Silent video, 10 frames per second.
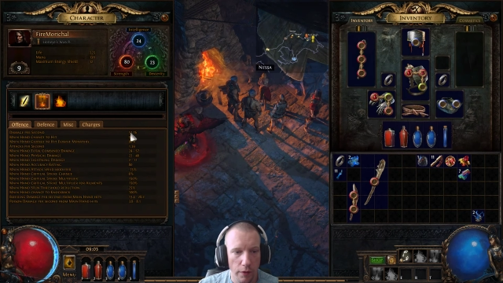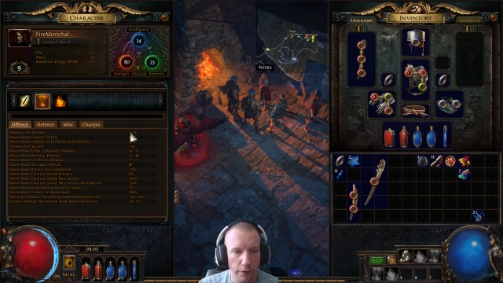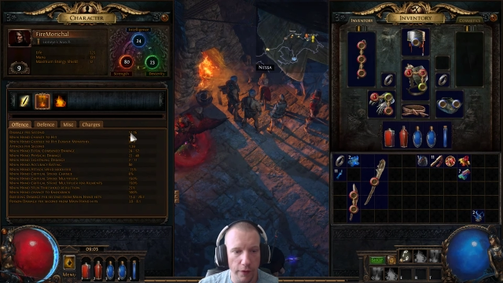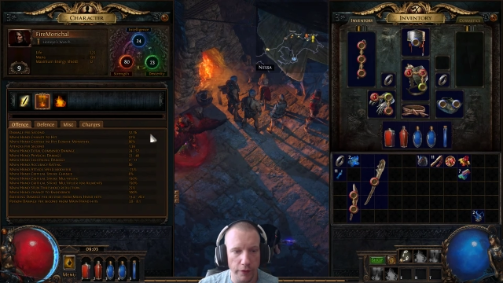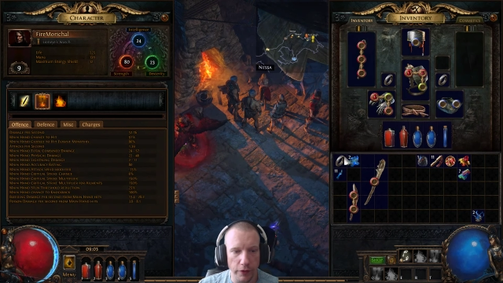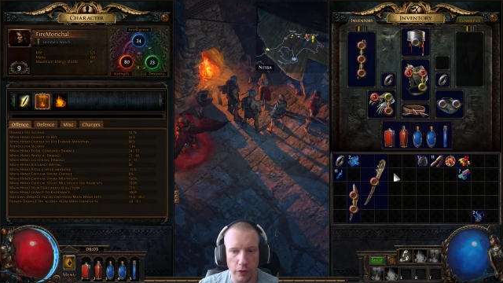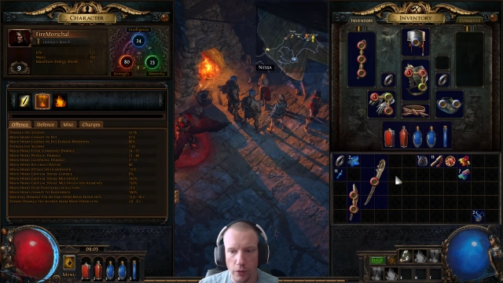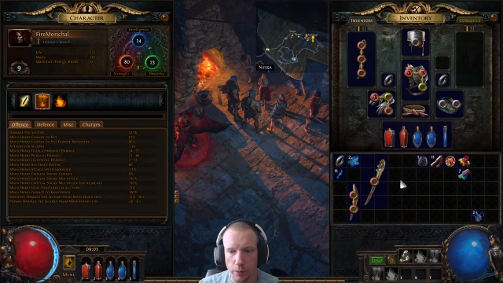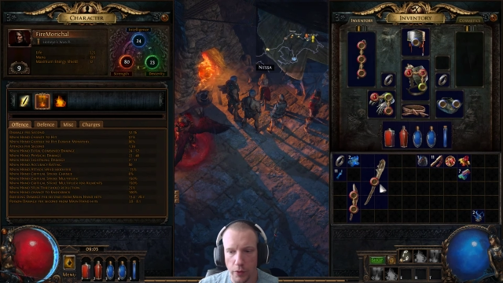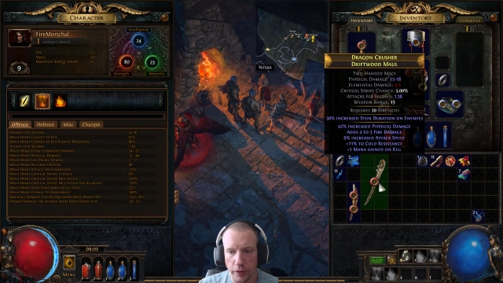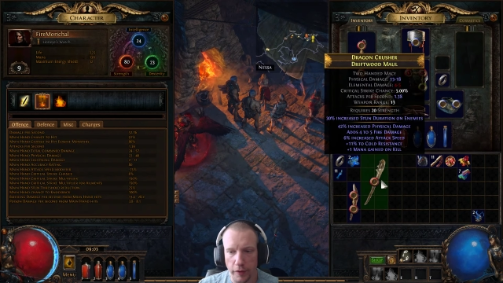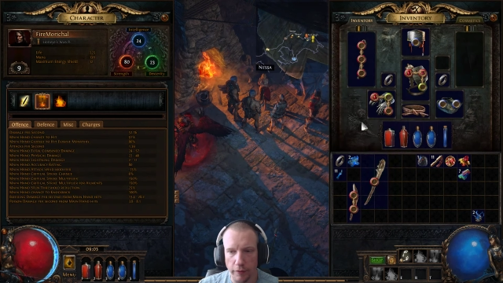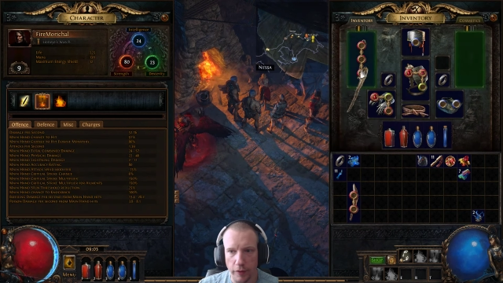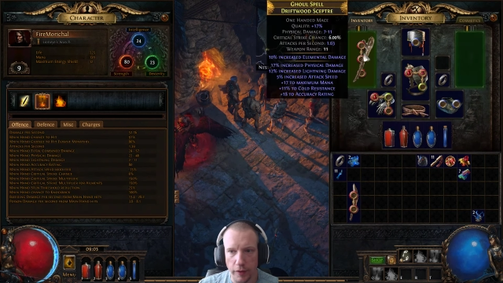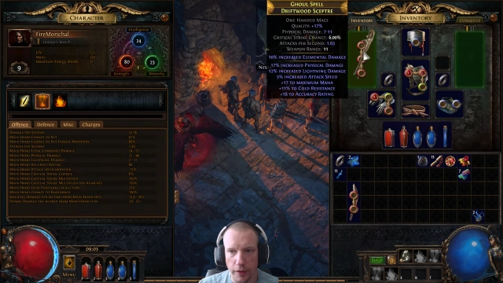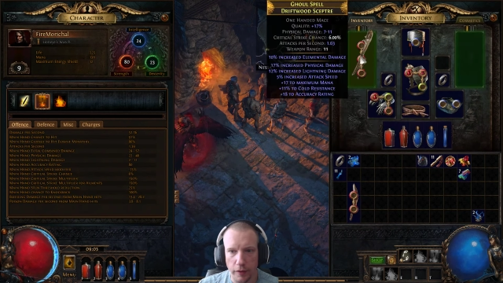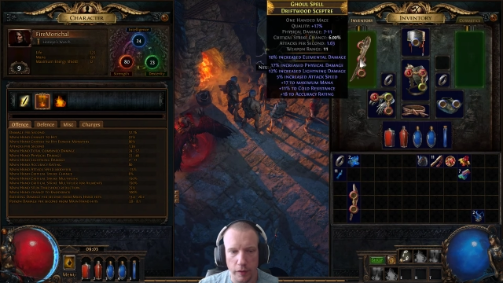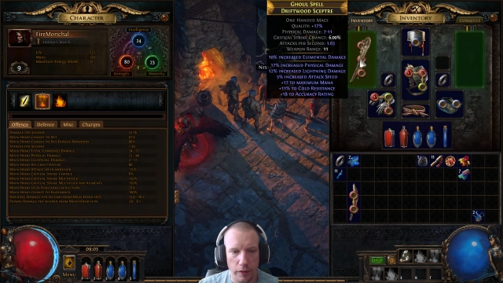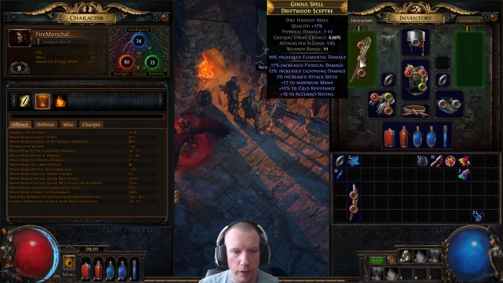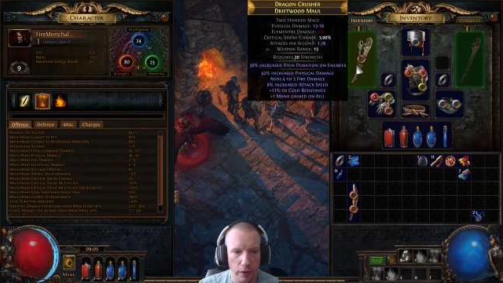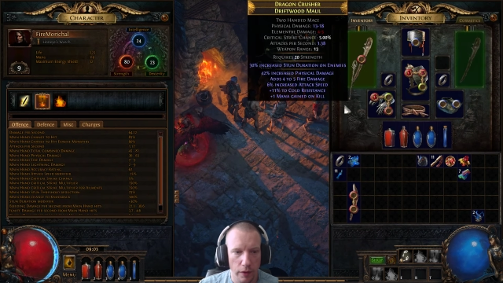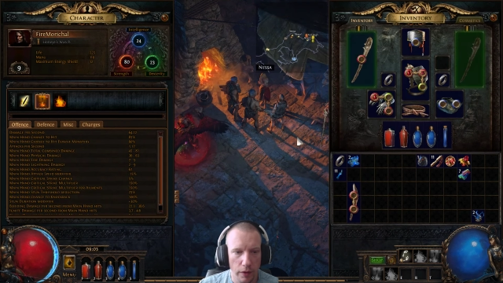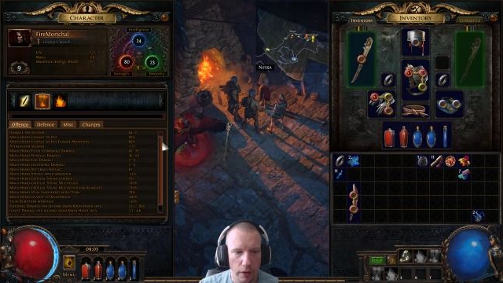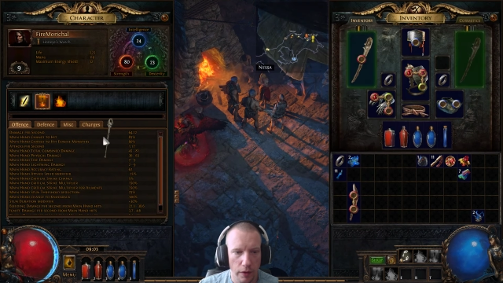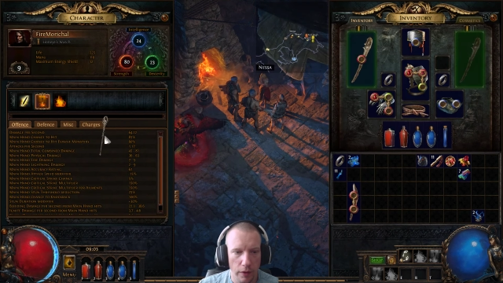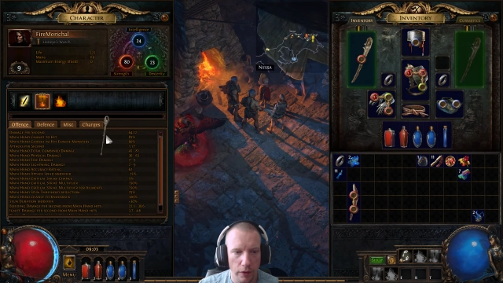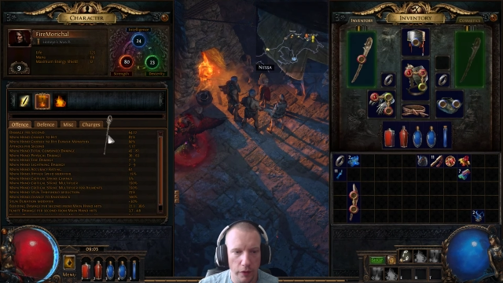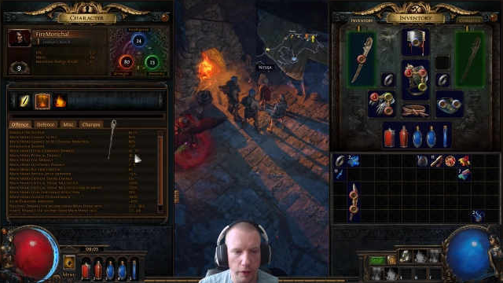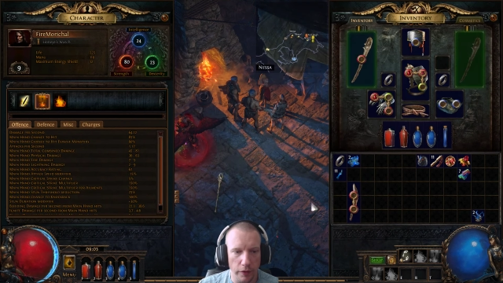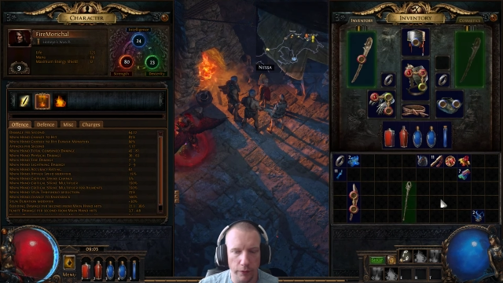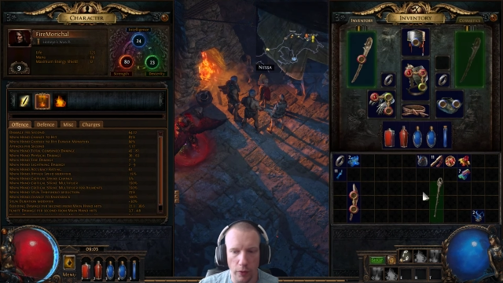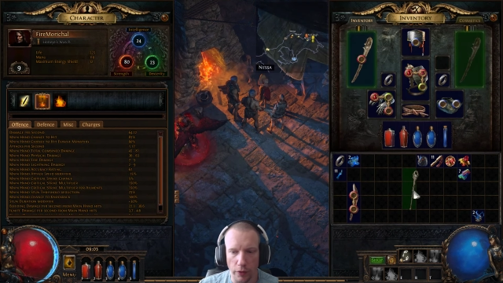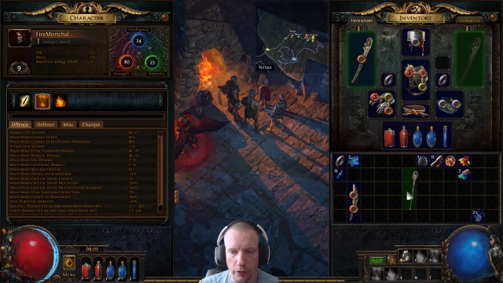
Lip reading: 52.76, 64.